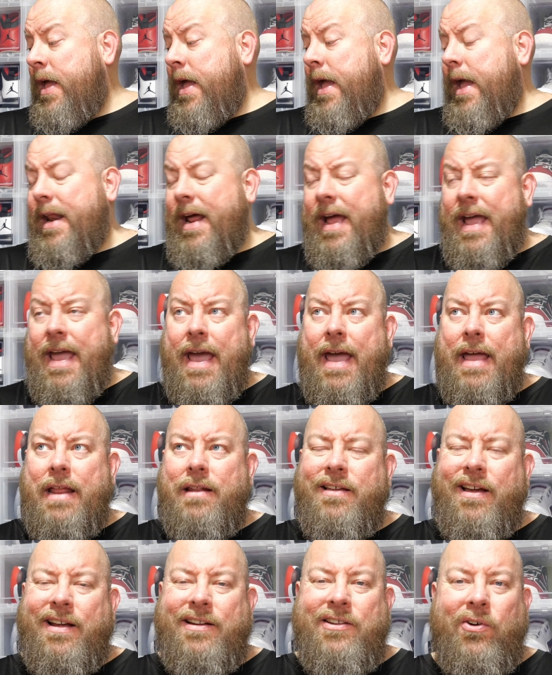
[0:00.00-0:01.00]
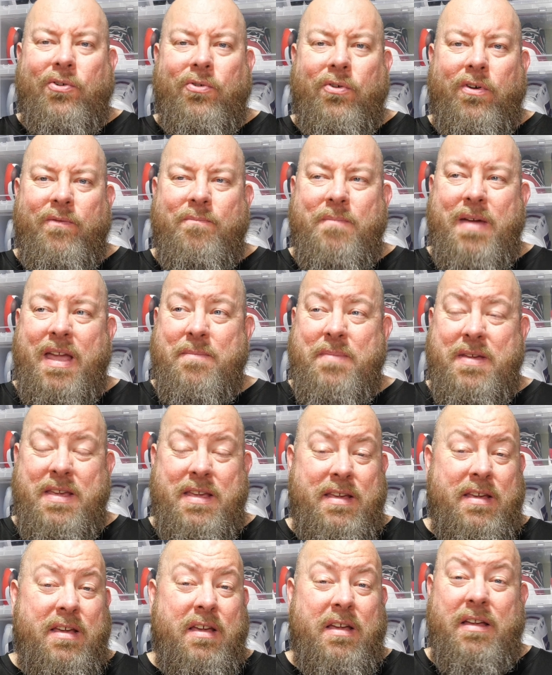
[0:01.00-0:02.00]
And I had like a total of
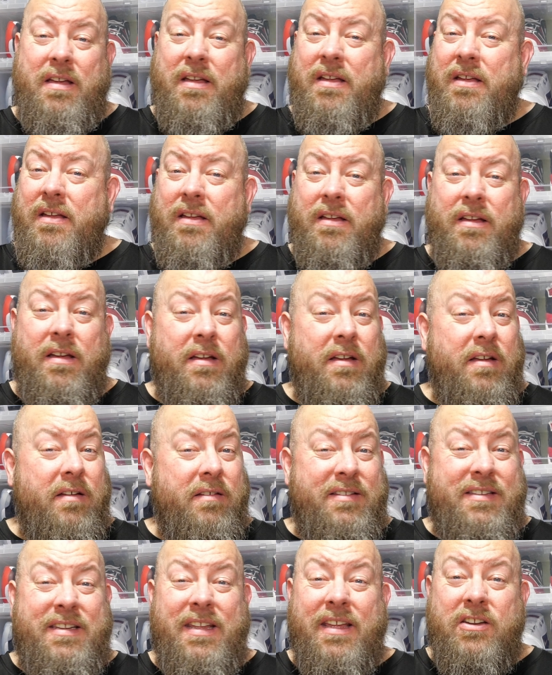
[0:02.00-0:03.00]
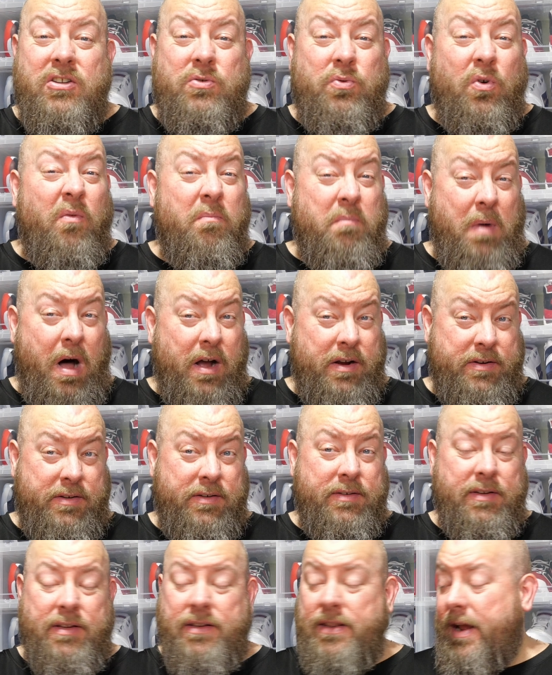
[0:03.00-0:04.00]
maybe ten, twelve
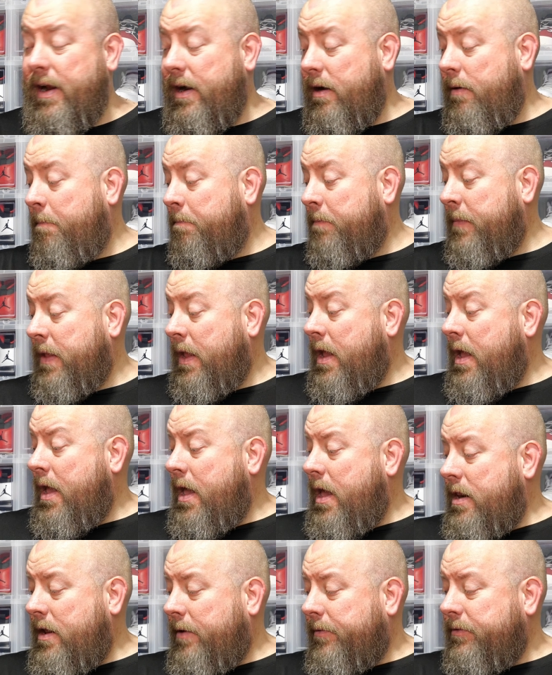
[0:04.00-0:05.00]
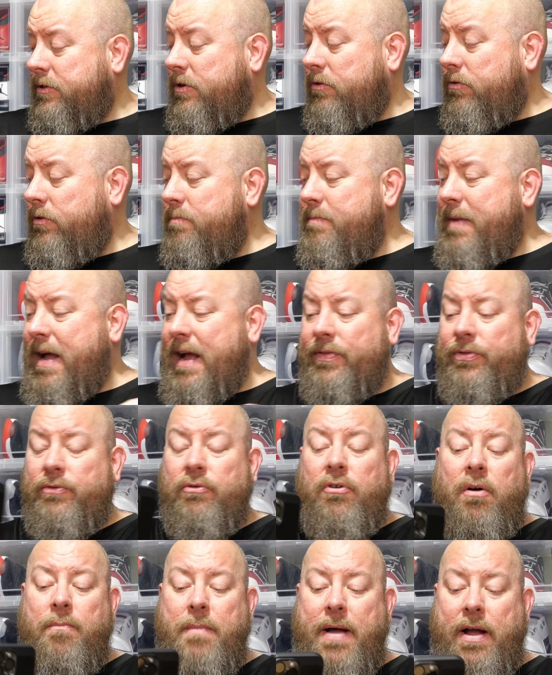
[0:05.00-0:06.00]
boxes in there. And I was going back
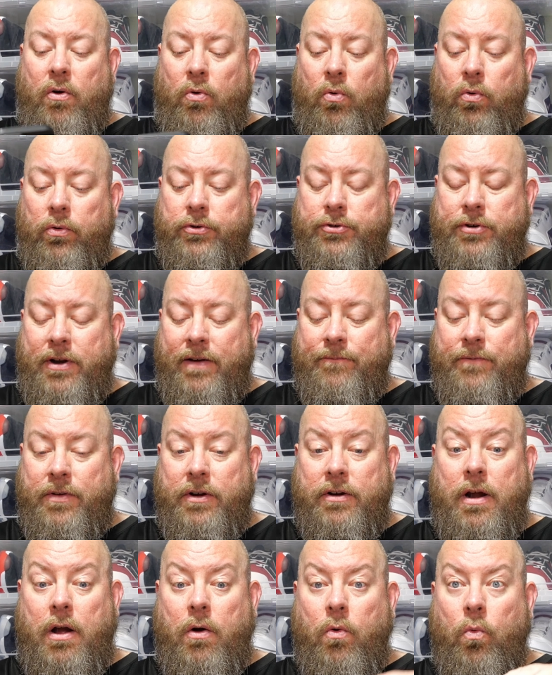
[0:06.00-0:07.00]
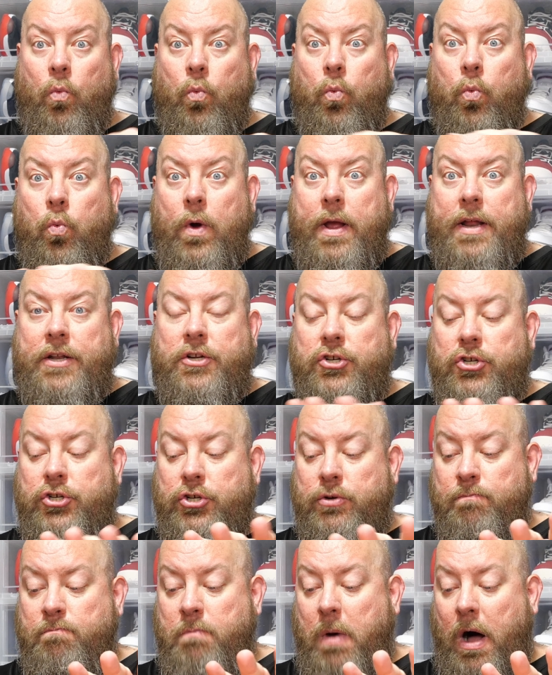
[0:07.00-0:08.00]
through all my orders trying to figure out
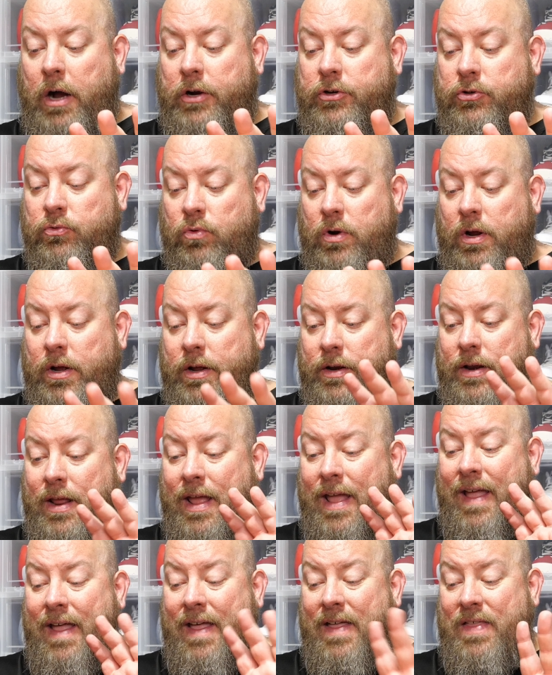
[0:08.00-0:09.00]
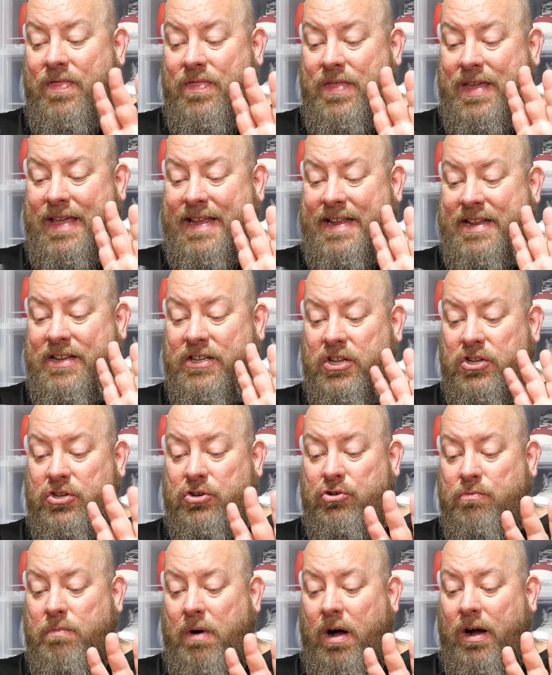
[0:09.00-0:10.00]
which box run these
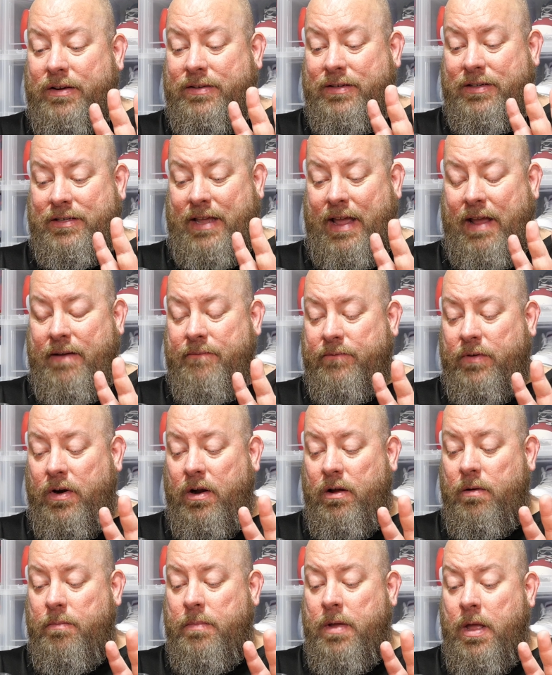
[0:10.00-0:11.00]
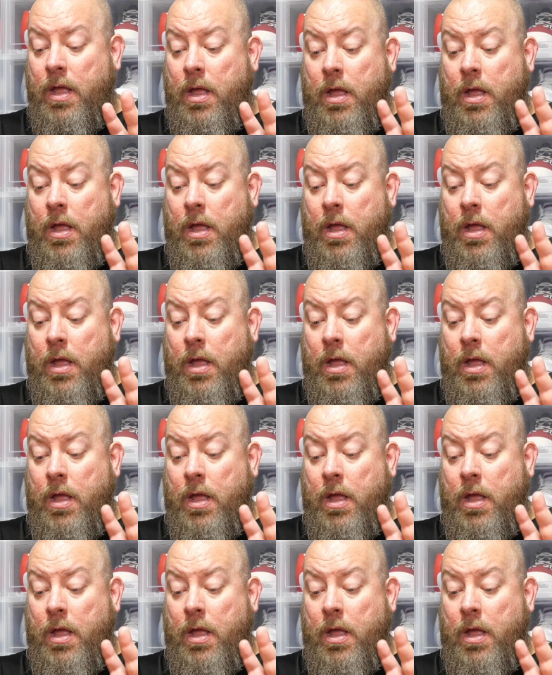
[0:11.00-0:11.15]
two boxes came from.